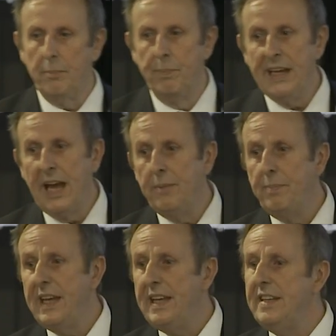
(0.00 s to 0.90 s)

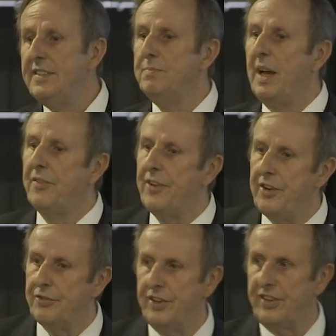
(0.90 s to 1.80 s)
PABs,
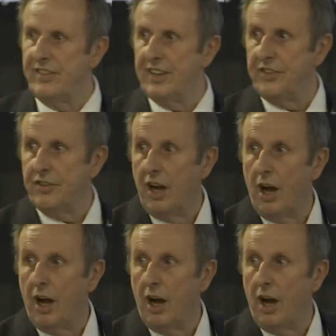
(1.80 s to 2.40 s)
manufacturers, etc.